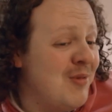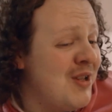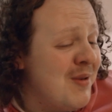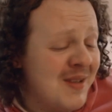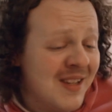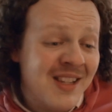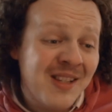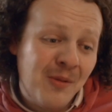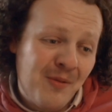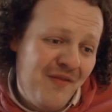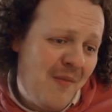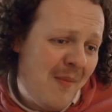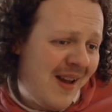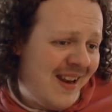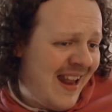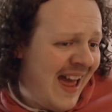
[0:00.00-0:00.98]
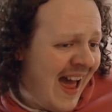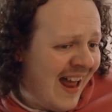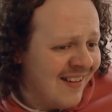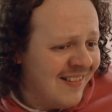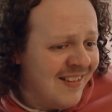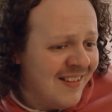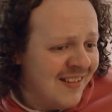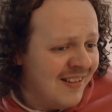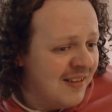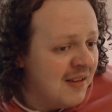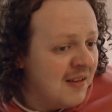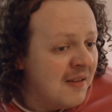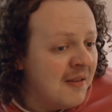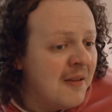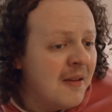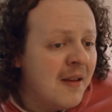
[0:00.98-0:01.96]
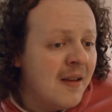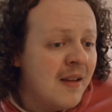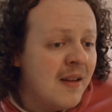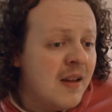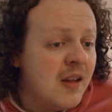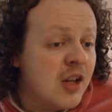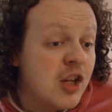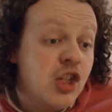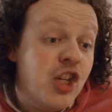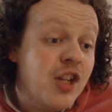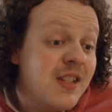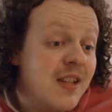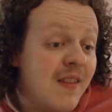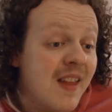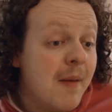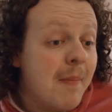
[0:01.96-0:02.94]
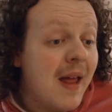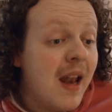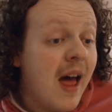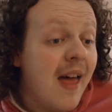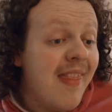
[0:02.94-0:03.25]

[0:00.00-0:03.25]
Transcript: I'm doing this all for my nan. Could you do something a bit